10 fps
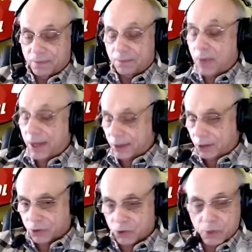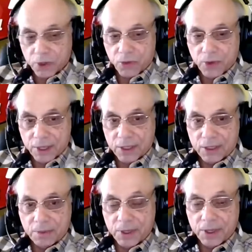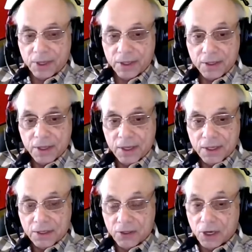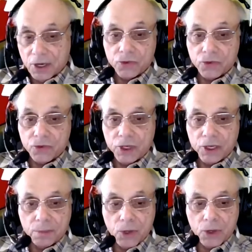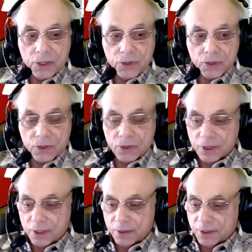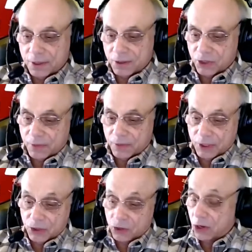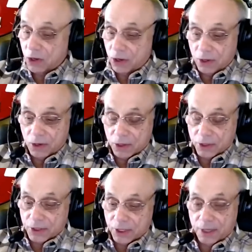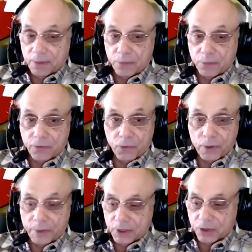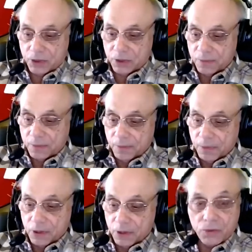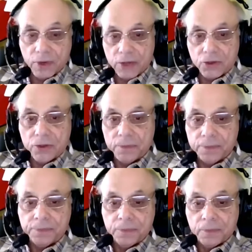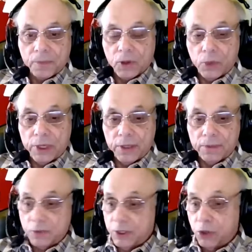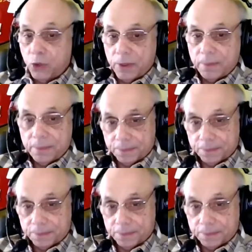models were created by Dr. John Moss, the Chevy's long time performance director. We knew him.